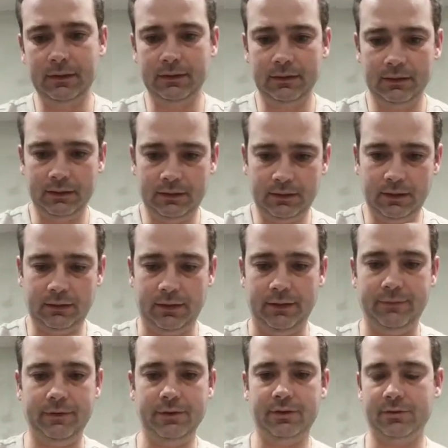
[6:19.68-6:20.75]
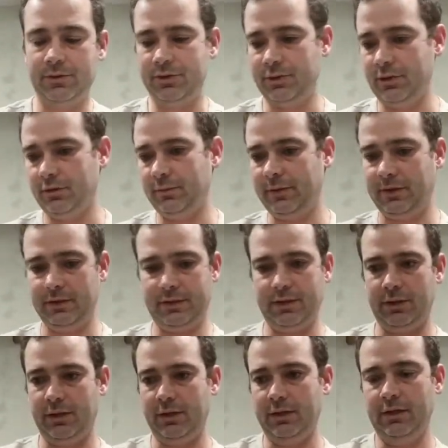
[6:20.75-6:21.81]
Alright, this one should go a bit easier now.
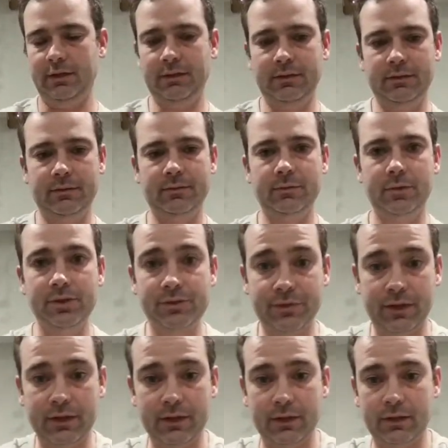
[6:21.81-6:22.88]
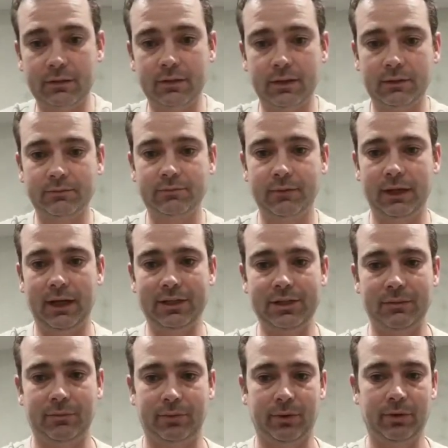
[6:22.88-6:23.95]
Once you find I actually
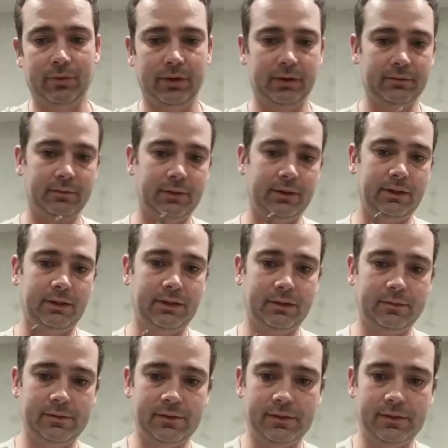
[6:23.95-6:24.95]
broke it while I was